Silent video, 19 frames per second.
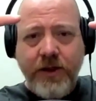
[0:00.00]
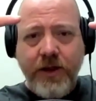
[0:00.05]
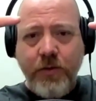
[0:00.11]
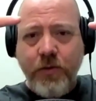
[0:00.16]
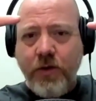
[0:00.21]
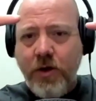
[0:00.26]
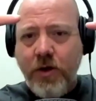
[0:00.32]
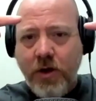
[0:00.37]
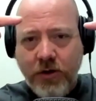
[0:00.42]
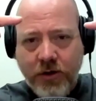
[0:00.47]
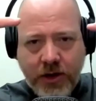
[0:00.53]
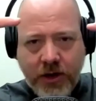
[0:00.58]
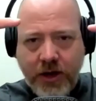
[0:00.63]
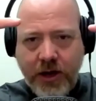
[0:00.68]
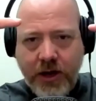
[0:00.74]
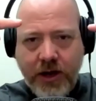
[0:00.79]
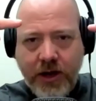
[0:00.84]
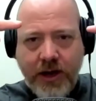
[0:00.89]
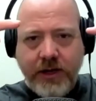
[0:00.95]
then we're all
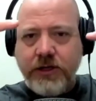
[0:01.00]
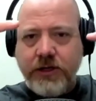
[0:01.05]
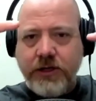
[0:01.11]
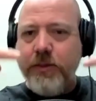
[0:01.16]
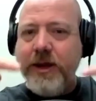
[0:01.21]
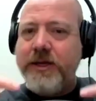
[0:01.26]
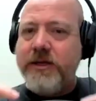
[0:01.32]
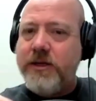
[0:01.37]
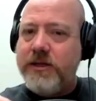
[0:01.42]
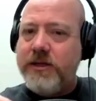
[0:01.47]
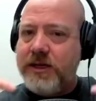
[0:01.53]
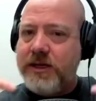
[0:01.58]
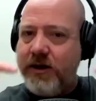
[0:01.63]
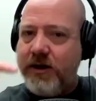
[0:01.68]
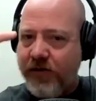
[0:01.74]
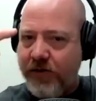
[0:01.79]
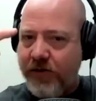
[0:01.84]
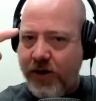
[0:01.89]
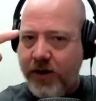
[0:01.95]
good. It just makes us
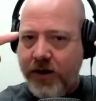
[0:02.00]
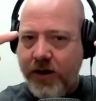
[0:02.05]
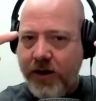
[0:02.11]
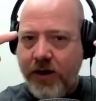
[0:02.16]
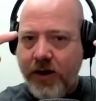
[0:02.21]
different.